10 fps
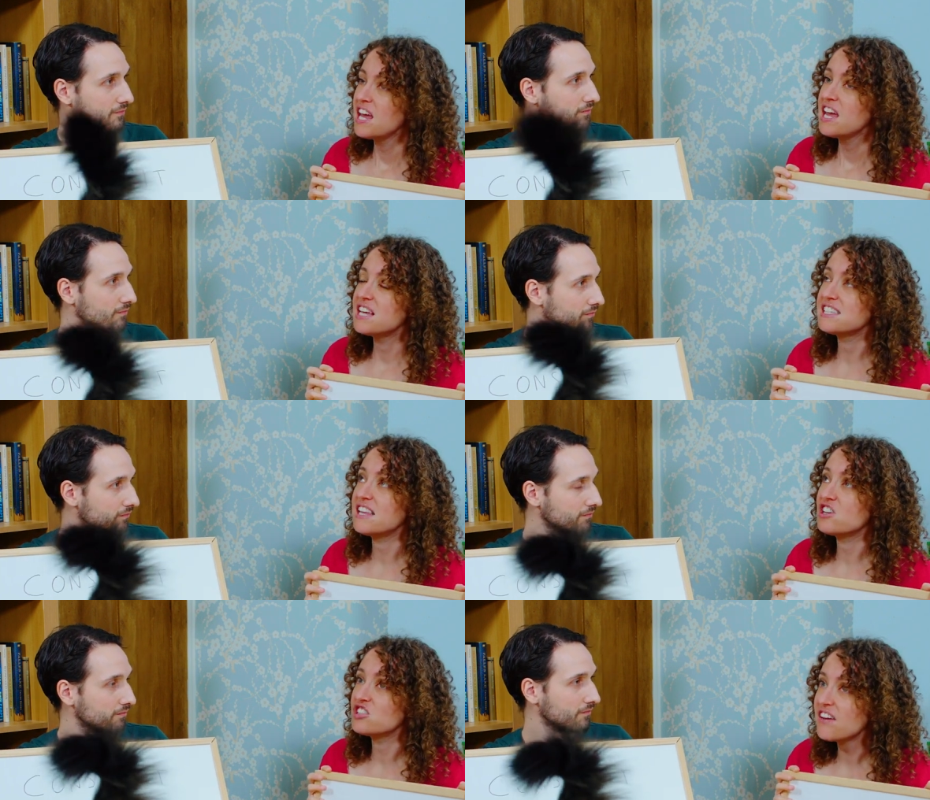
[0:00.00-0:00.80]
Speaker 1: is
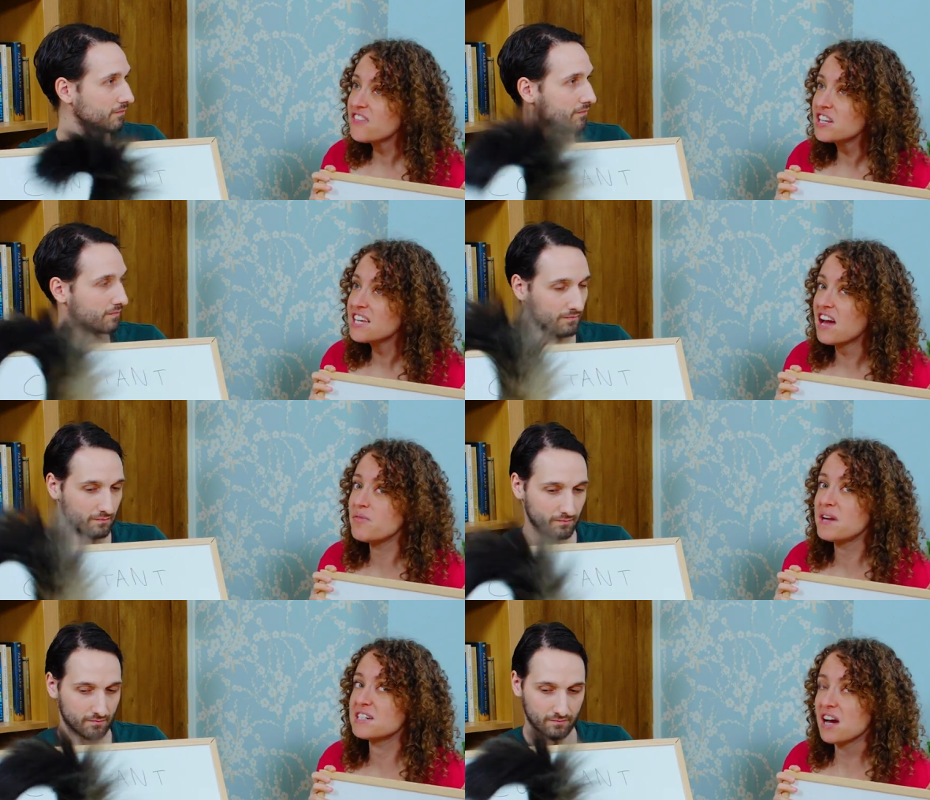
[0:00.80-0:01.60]
that there definitely have
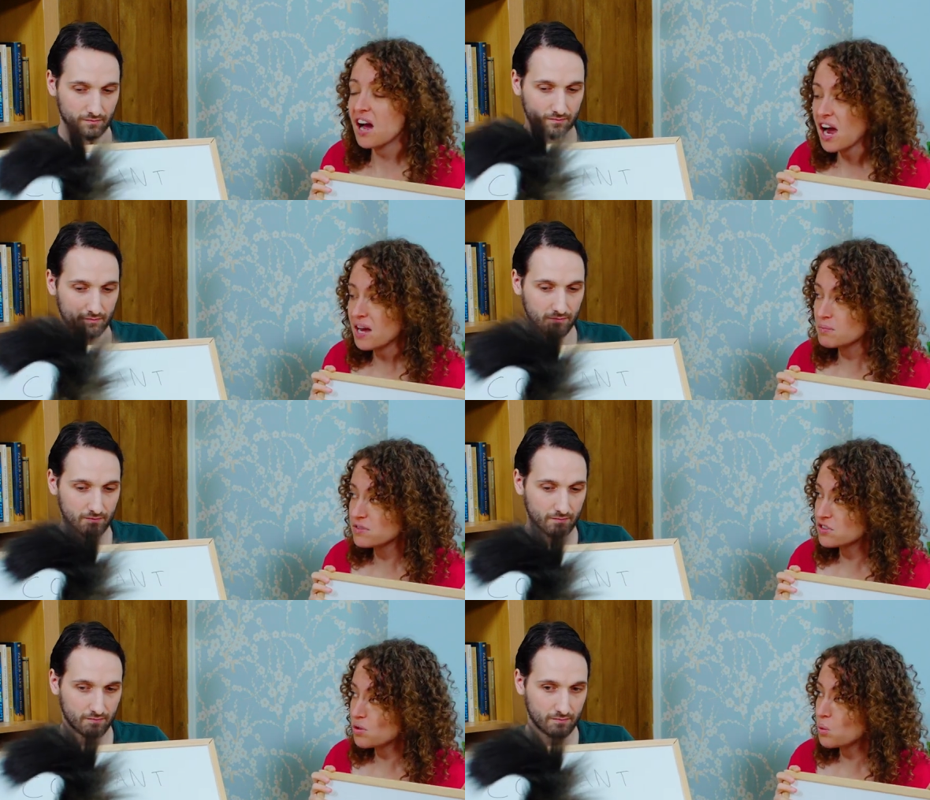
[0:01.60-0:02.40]
been
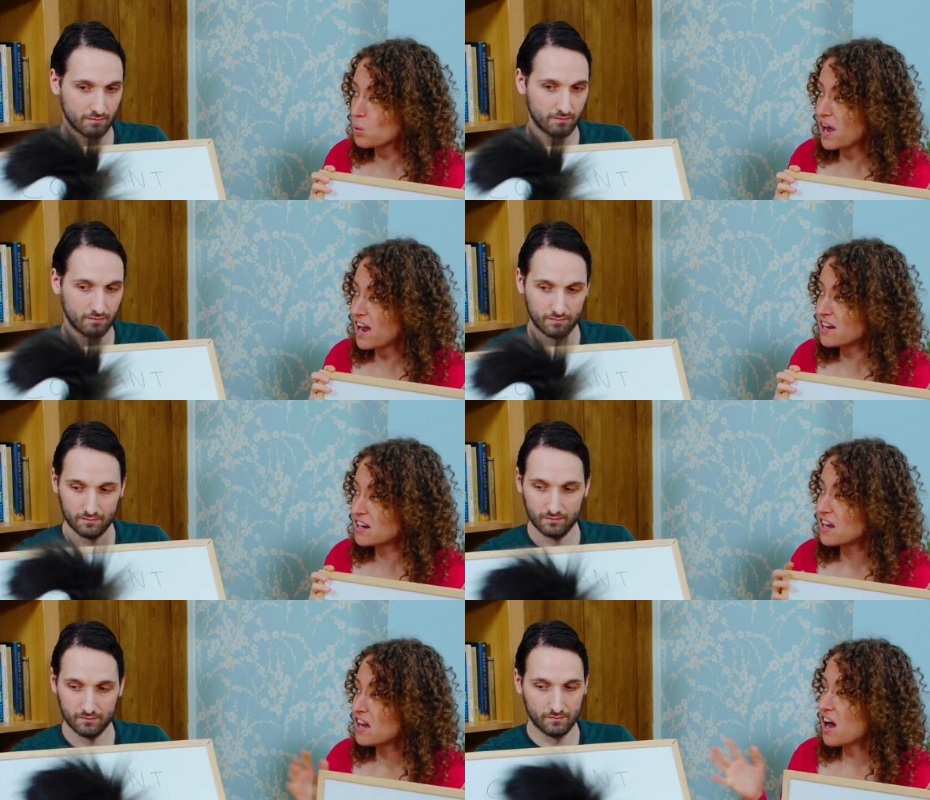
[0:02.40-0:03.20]
times
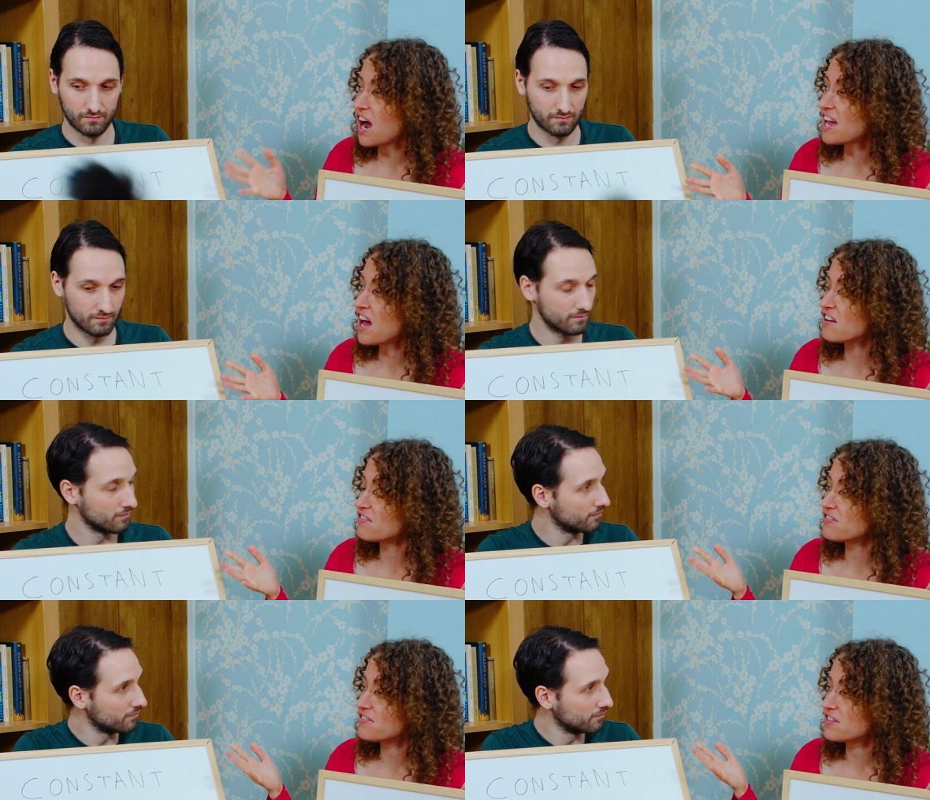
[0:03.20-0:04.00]
when I
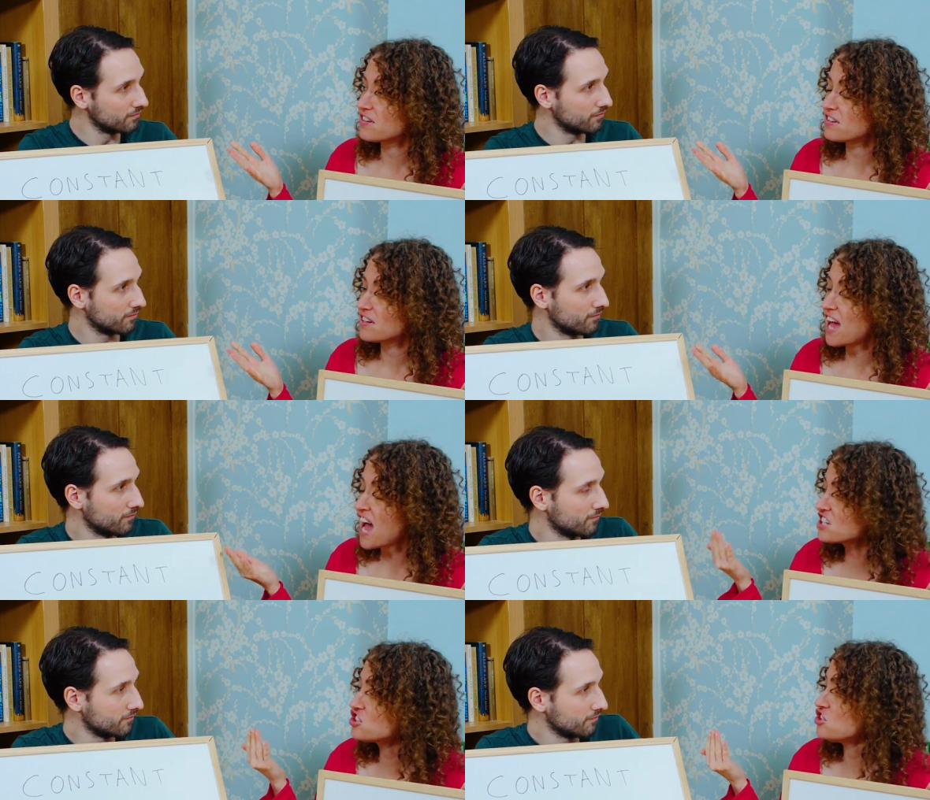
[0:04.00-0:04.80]
have
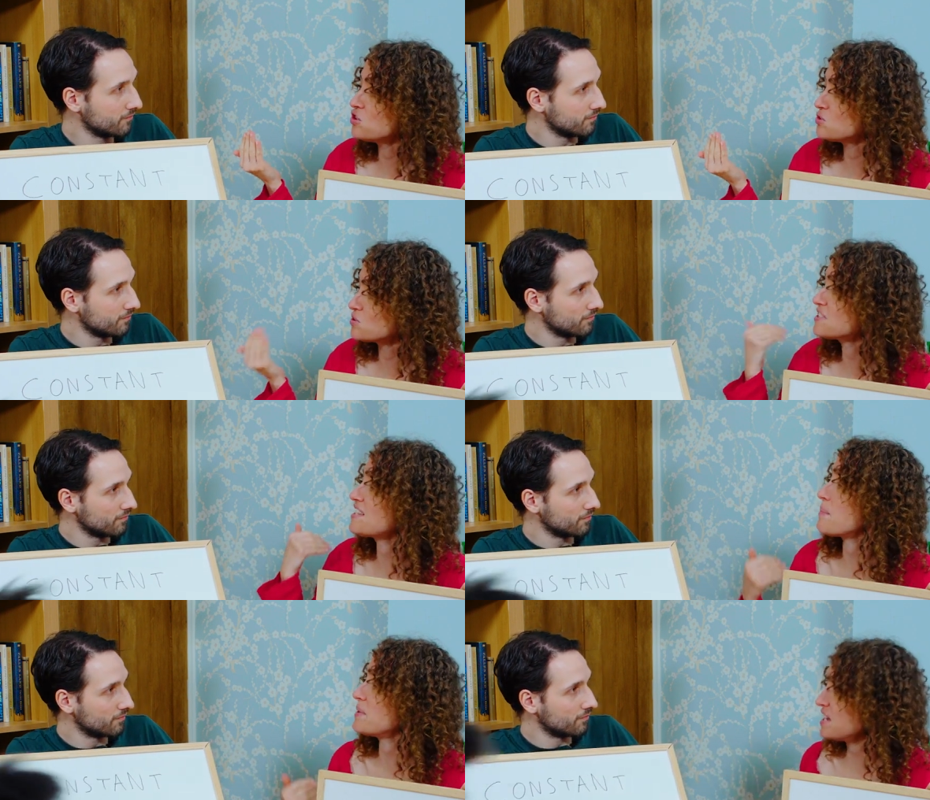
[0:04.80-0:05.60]
asked you to
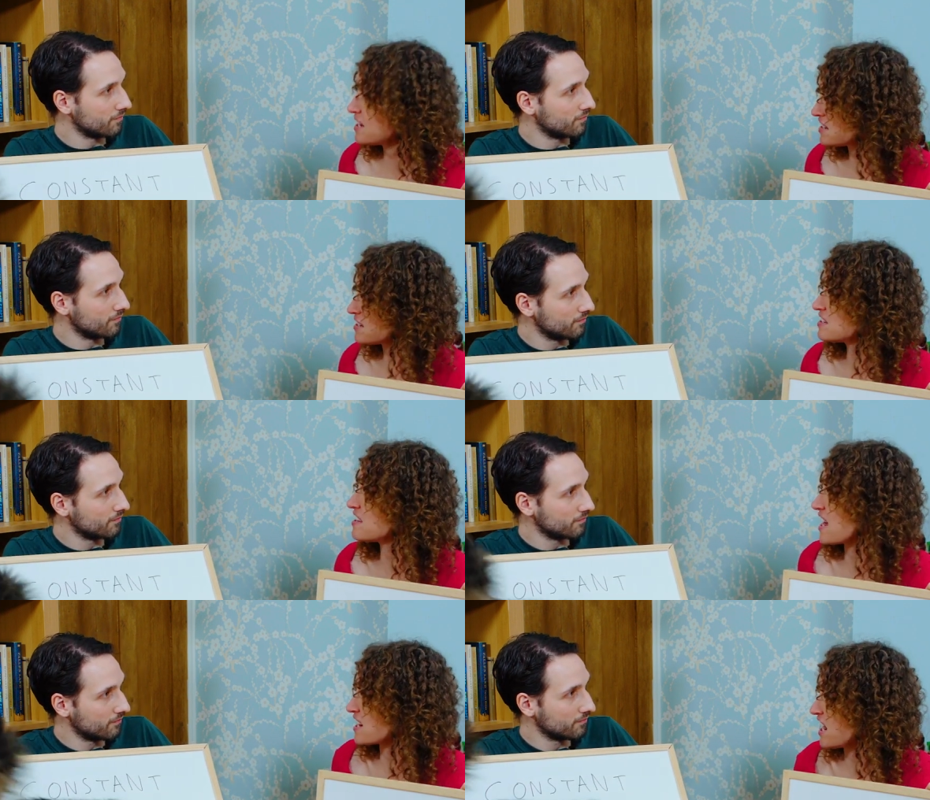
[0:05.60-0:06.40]
step into
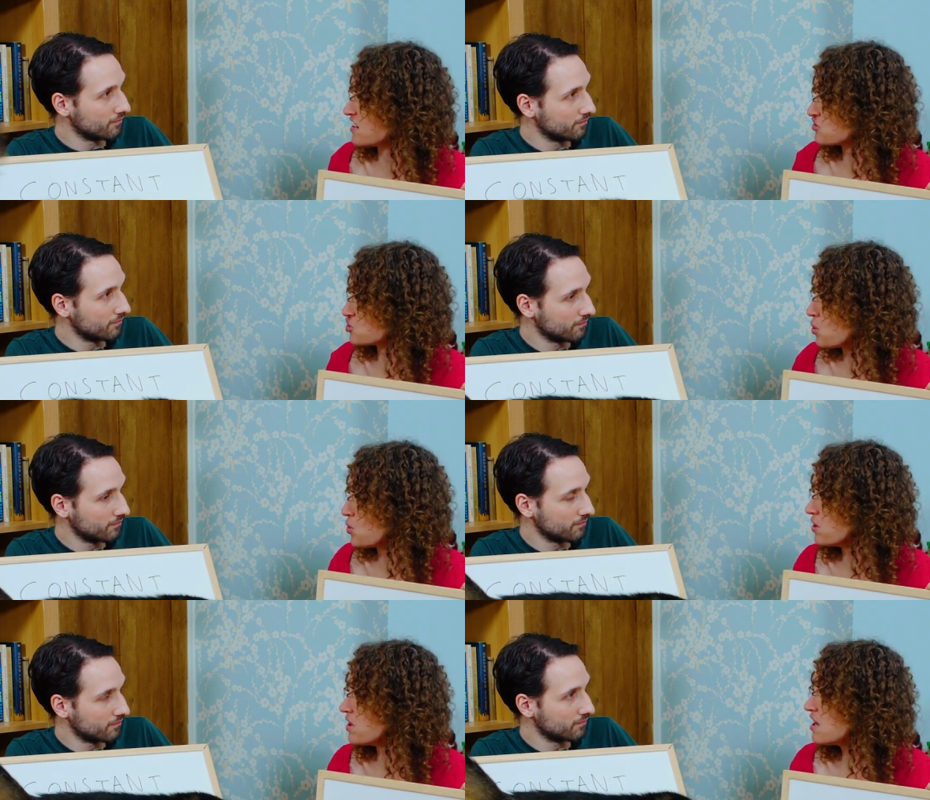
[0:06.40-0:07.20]
that kind of
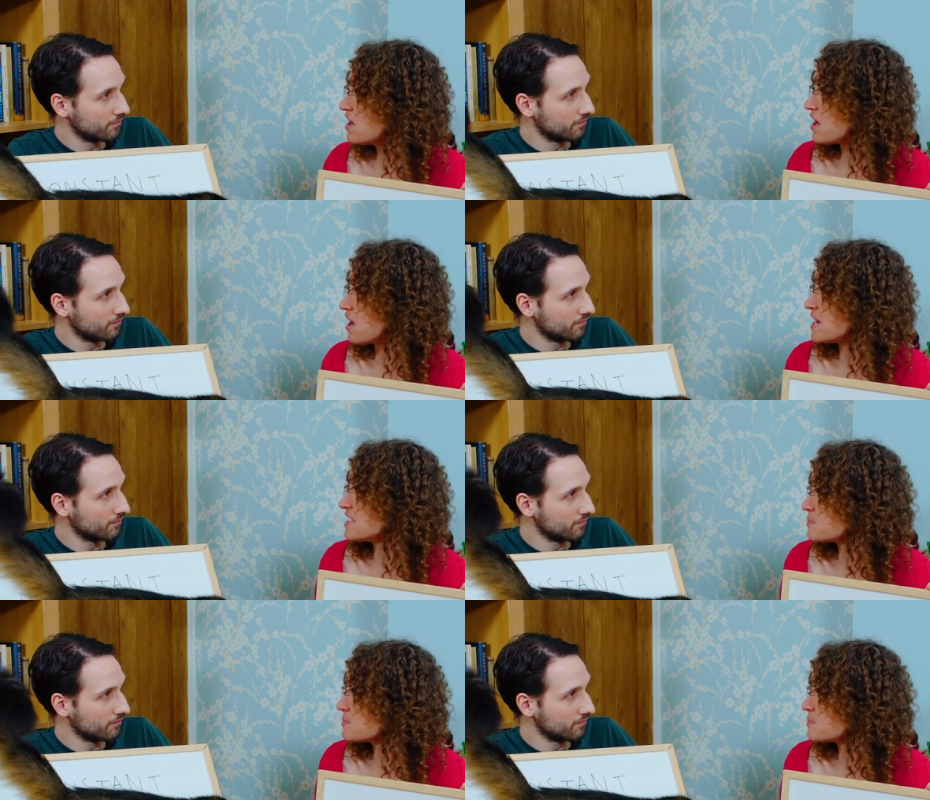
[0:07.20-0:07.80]
role uh, in